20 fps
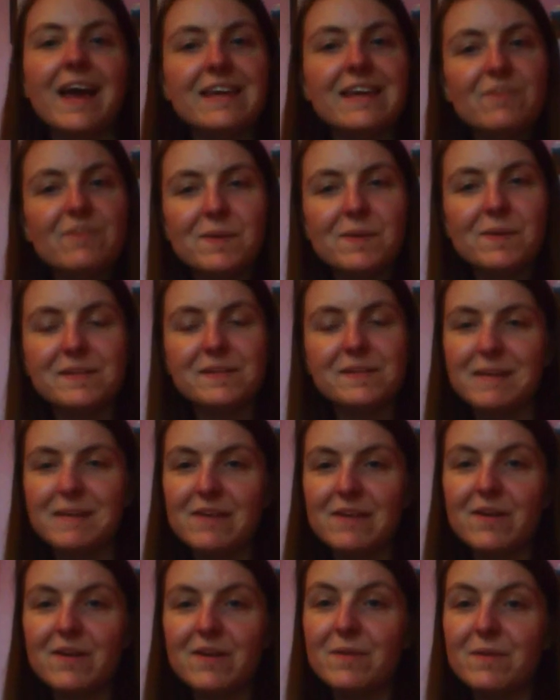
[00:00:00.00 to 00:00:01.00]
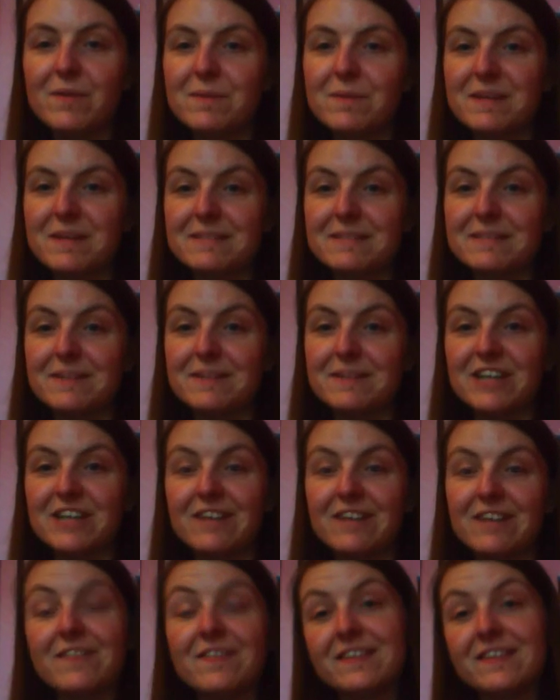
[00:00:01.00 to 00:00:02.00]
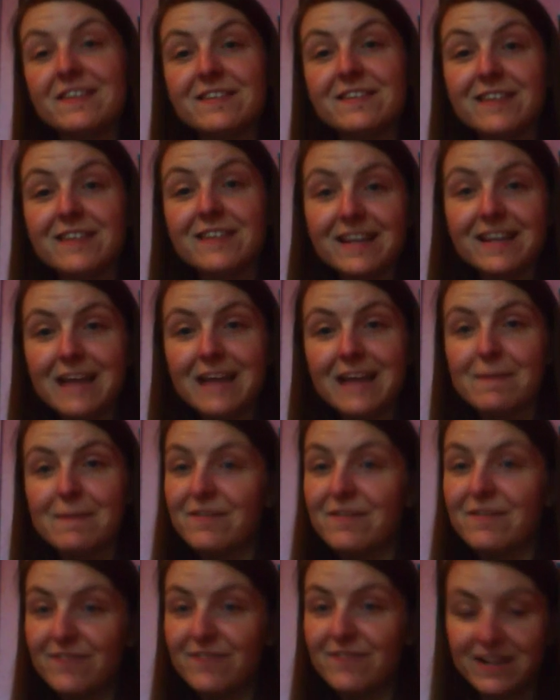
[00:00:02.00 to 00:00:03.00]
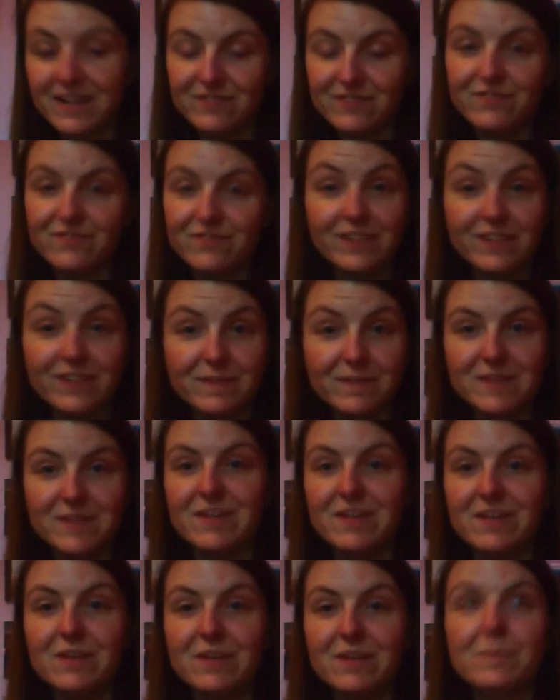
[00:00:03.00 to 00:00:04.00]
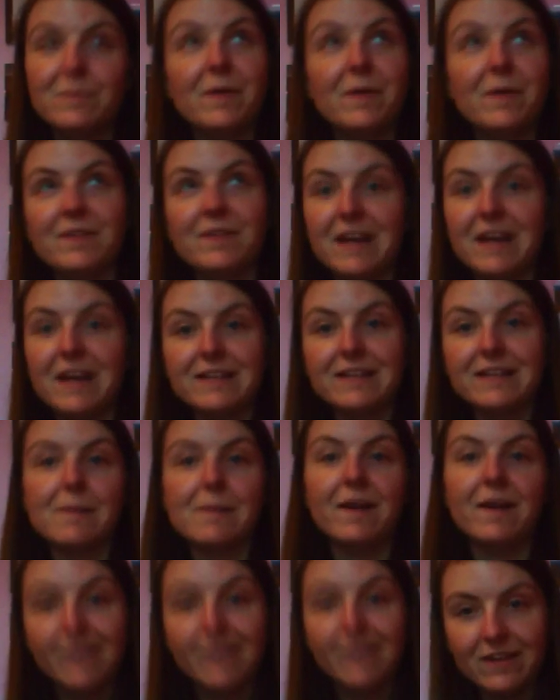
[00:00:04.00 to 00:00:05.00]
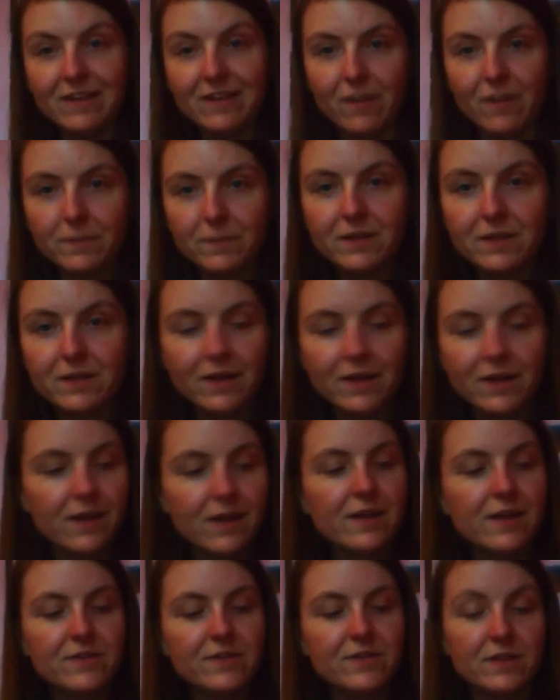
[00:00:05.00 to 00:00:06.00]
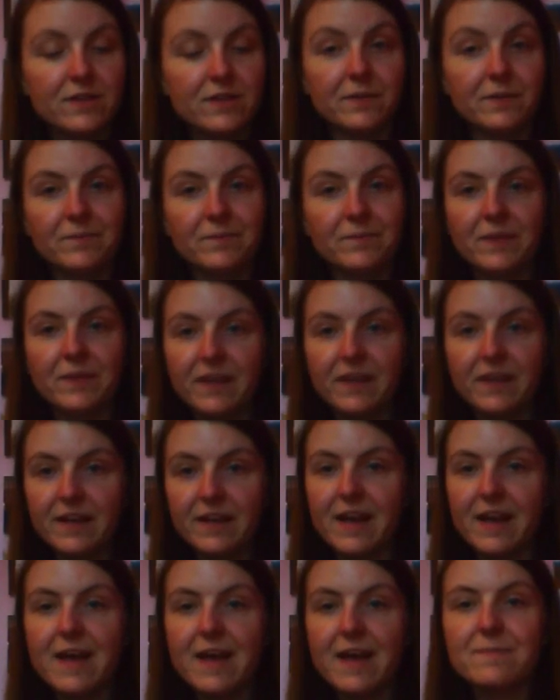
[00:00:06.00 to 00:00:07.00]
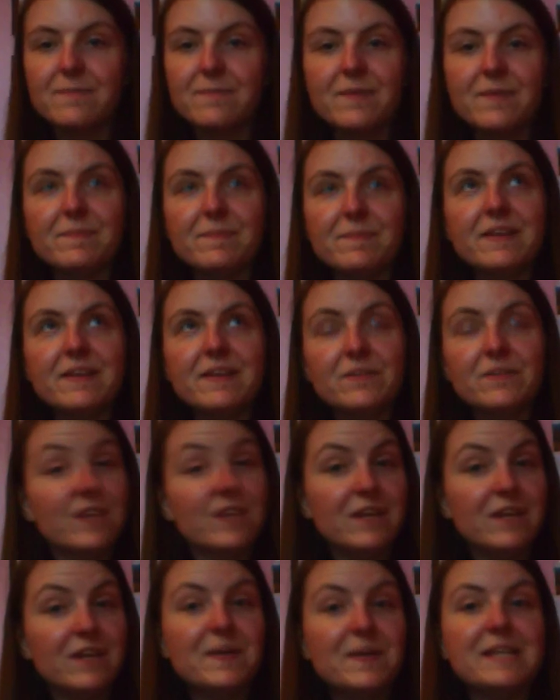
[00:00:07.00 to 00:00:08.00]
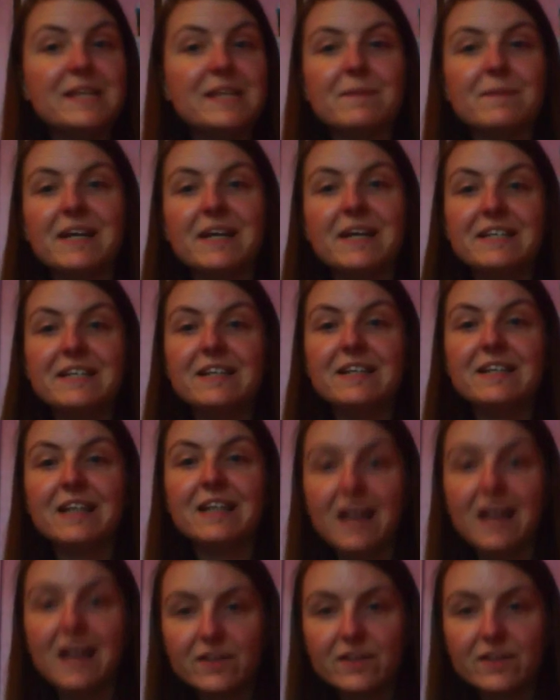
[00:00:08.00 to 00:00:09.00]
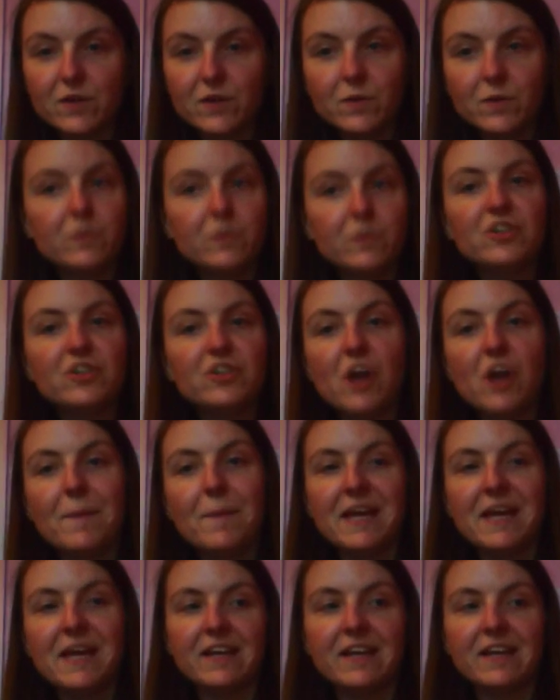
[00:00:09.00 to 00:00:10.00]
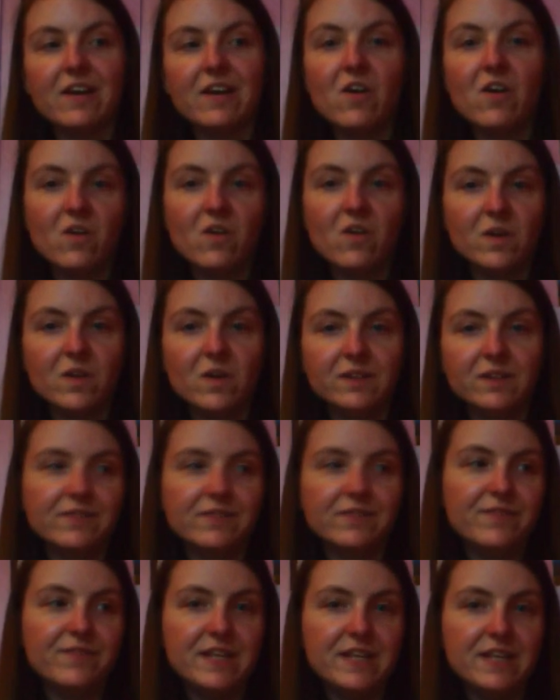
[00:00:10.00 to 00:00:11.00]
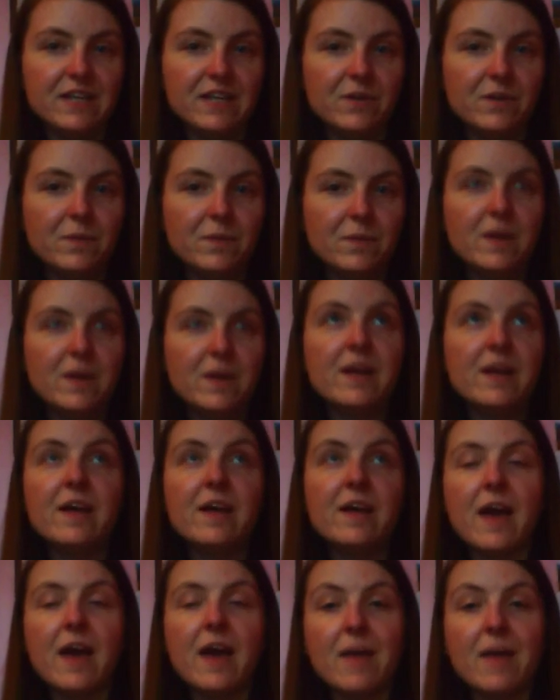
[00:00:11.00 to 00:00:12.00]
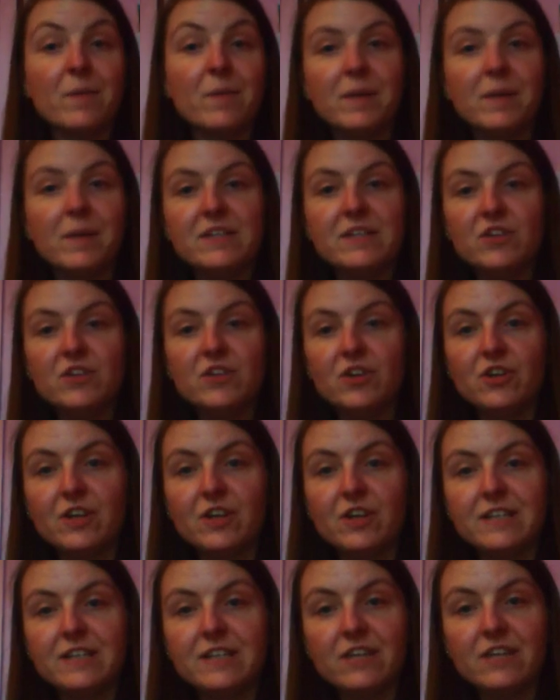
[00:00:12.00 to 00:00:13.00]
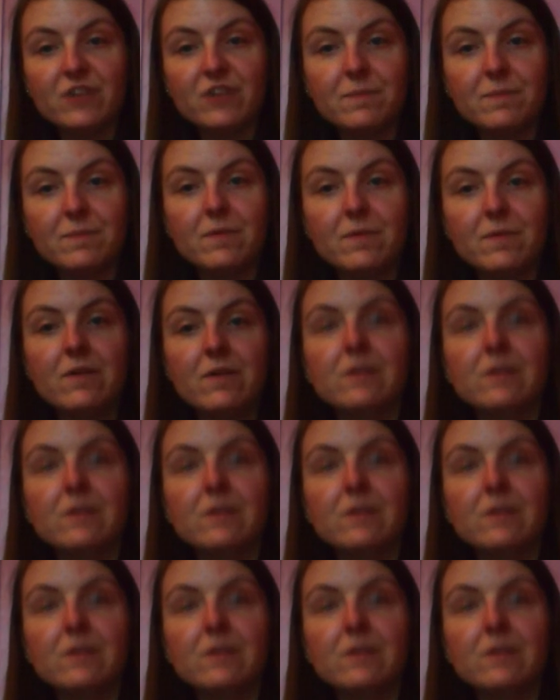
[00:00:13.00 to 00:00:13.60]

Hi everyone, it's me Laura and welcome back to my channel. This is the second time I've had to film this video, but the last time I got interrupted. So, this video is my Glasgow shopping haul video. I went to a day trip